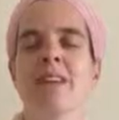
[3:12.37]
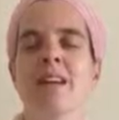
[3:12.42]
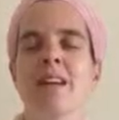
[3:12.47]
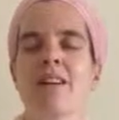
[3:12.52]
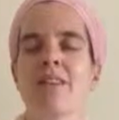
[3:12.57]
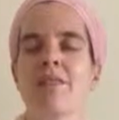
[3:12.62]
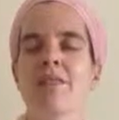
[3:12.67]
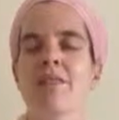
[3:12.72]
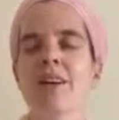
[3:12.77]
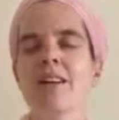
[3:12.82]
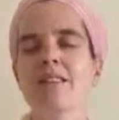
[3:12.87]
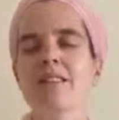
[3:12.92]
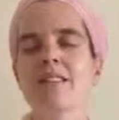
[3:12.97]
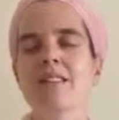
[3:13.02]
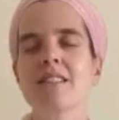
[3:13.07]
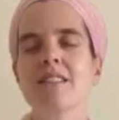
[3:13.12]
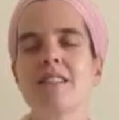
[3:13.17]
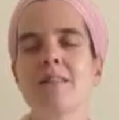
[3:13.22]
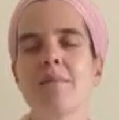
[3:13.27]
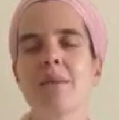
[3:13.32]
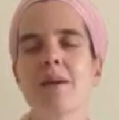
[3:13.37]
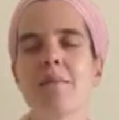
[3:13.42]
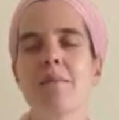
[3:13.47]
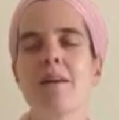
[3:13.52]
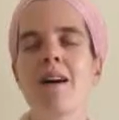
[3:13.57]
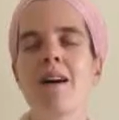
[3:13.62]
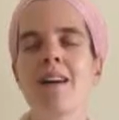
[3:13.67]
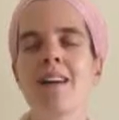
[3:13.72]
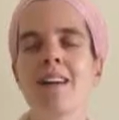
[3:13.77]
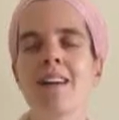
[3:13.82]
I felt it in my
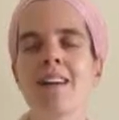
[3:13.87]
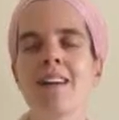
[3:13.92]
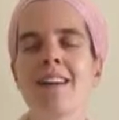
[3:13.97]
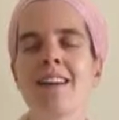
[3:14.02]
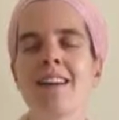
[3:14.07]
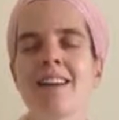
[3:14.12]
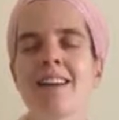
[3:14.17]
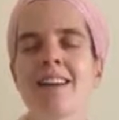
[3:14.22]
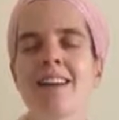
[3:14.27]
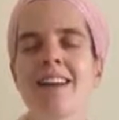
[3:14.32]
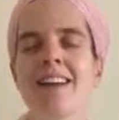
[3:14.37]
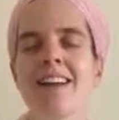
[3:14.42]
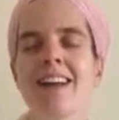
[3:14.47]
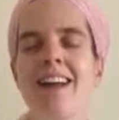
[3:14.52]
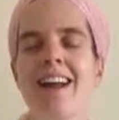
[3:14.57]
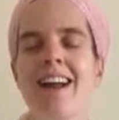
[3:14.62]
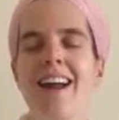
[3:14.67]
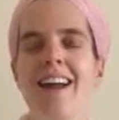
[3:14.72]
body,